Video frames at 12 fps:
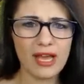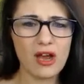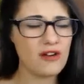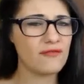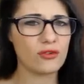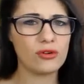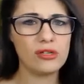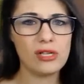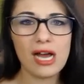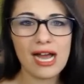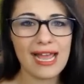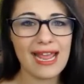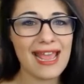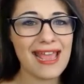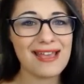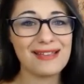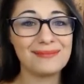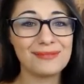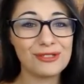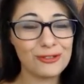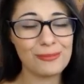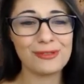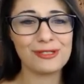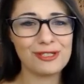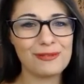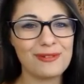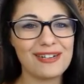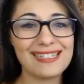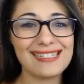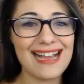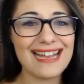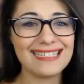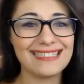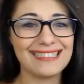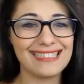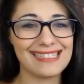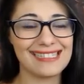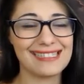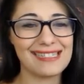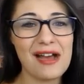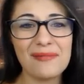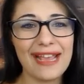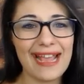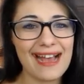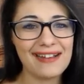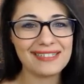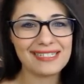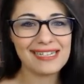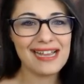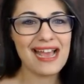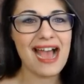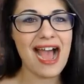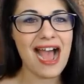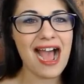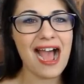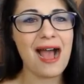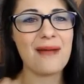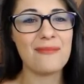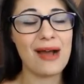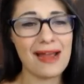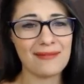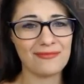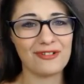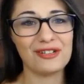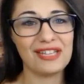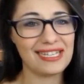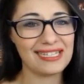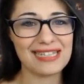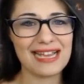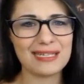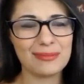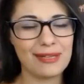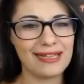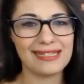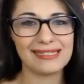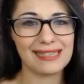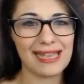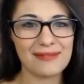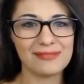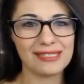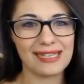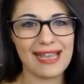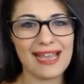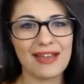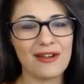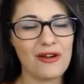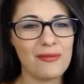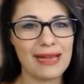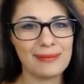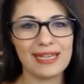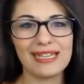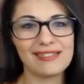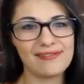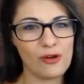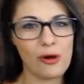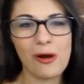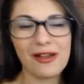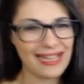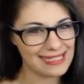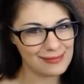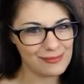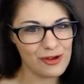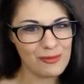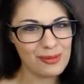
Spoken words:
But yeah, overall, I am super excited that this is coming out. I'm really excited to play these games again on my PS4, get some